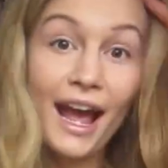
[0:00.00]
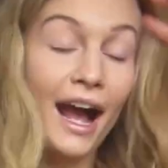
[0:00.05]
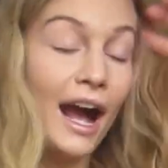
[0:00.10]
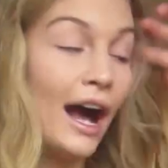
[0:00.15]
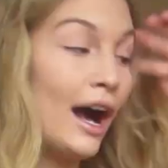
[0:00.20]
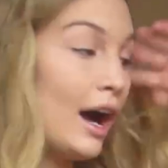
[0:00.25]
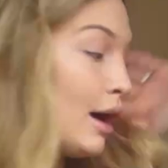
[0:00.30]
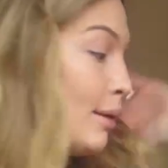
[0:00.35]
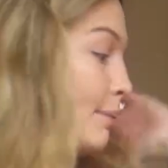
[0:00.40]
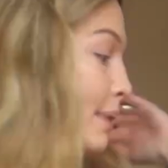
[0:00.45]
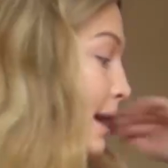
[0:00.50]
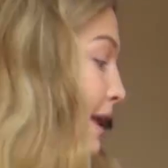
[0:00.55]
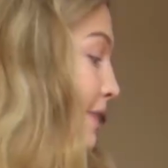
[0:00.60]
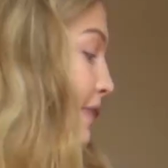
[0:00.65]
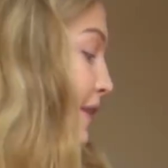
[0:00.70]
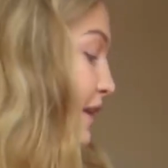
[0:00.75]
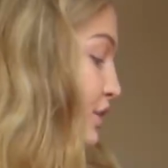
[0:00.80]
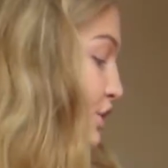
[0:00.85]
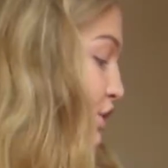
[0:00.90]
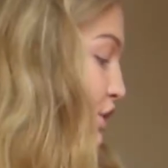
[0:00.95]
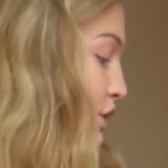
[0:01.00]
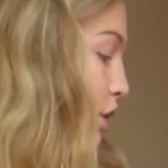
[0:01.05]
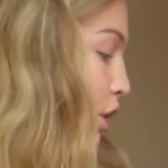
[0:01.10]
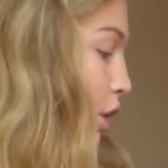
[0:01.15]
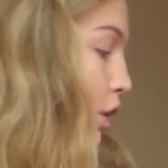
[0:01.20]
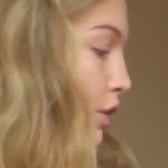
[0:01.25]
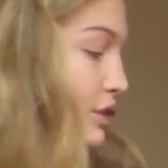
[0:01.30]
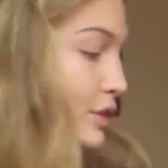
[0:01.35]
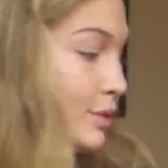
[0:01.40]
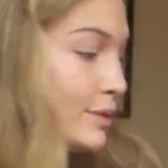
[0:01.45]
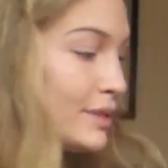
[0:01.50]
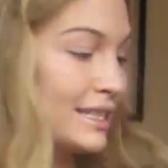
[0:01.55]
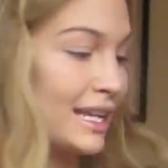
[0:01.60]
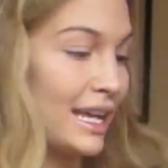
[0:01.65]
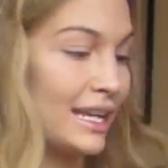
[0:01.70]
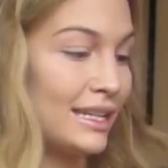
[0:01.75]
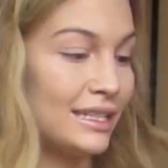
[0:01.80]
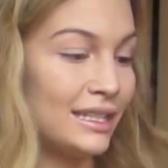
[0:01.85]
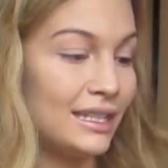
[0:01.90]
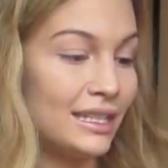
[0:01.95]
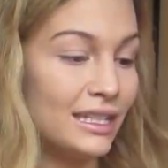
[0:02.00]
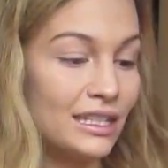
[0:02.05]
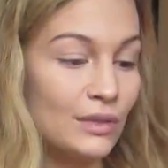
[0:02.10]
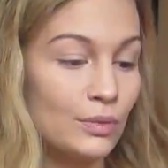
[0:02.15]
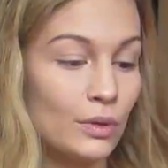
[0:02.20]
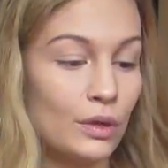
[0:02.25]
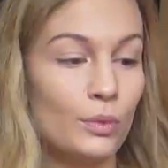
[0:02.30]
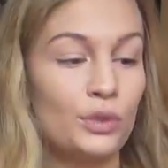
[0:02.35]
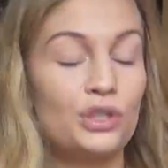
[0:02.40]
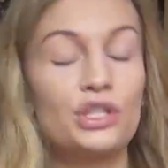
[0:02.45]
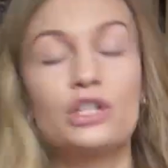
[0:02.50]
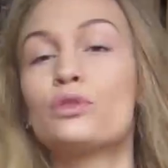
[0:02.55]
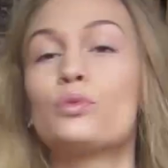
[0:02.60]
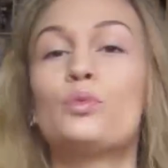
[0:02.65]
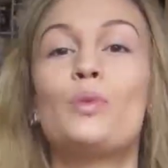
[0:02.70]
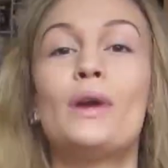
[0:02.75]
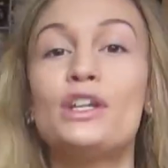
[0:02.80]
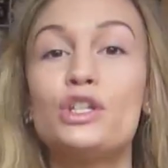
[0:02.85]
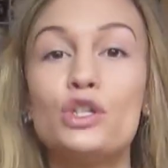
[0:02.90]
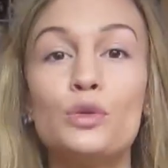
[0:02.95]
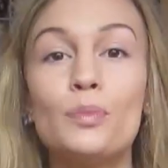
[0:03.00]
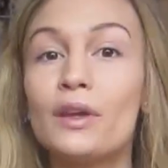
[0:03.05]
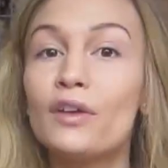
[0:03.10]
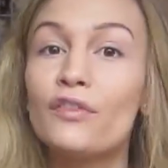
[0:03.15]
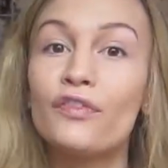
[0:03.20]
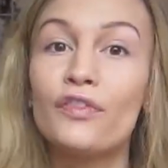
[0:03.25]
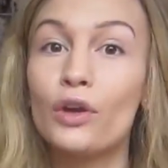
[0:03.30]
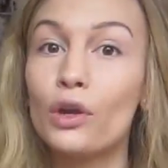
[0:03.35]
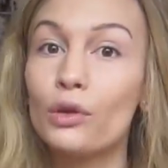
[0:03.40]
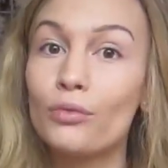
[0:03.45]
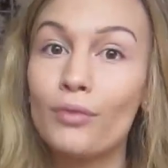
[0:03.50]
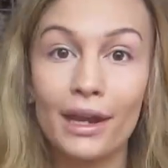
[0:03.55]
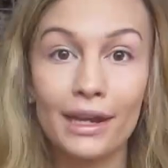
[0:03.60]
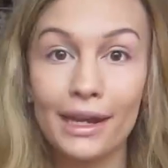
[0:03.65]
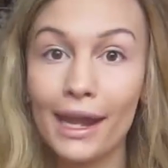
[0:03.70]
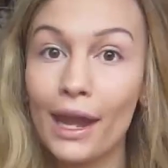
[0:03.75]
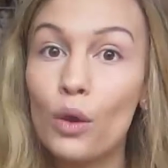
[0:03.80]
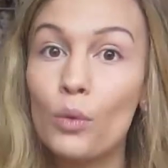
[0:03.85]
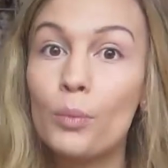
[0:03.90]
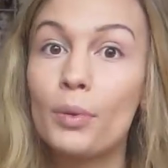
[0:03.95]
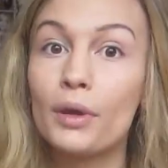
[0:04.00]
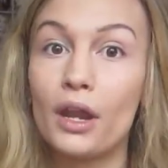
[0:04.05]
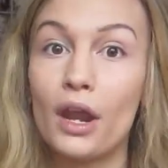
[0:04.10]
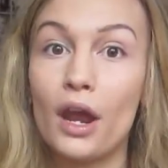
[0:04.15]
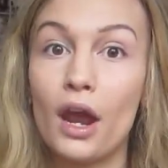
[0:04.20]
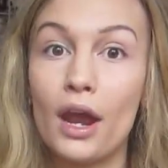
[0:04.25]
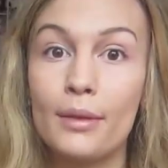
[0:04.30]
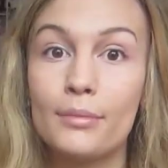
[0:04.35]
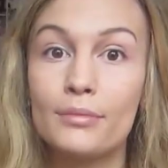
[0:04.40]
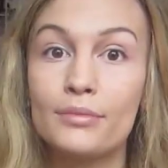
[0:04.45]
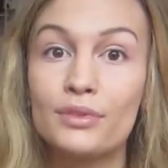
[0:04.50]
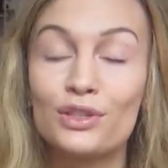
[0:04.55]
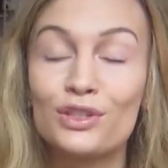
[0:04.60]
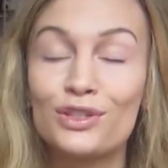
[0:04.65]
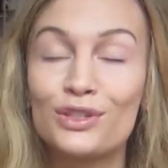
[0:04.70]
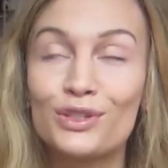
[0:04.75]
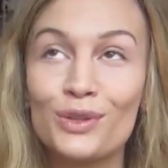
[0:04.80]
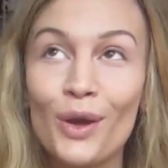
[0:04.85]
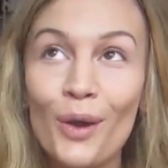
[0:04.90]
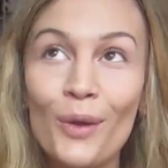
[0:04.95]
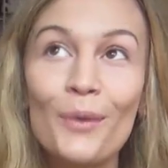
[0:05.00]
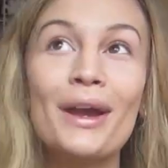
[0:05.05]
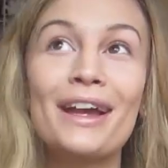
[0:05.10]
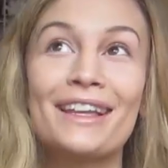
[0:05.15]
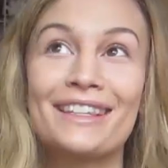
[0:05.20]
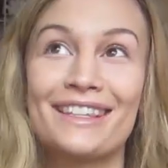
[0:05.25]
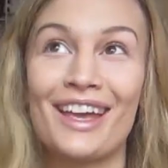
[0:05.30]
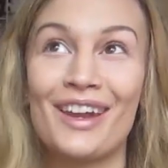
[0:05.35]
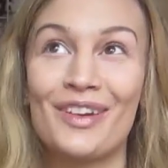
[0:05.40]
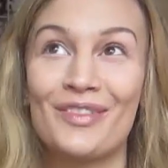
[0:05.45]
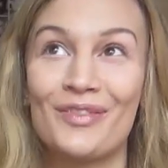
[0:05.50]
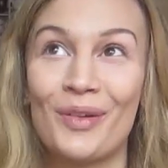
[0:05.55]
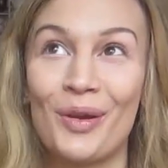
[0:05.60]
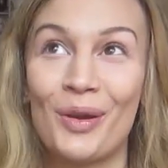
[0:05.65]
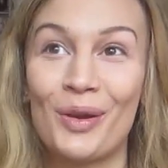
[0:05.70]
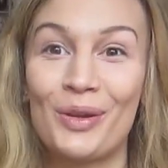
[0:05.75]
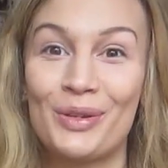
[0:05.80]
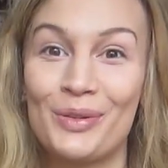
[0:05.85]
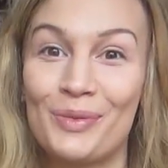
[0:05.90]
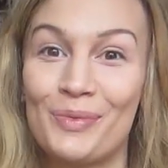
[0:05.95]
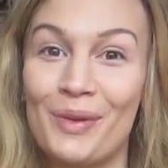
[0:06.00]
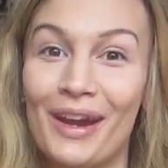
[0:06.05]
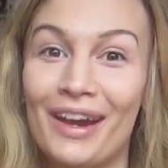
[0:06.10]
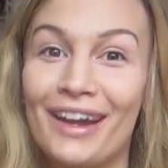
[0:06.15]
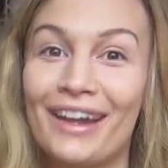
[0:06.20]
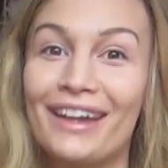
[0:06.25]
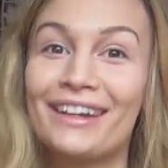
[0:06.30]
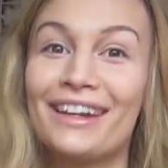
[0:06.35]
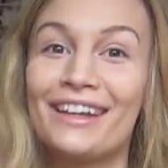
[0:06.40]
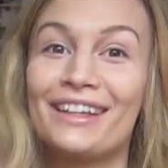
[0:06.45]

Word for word: And then she also sent this one, which is way too big for her right now, but I'm so excited for her to wear it.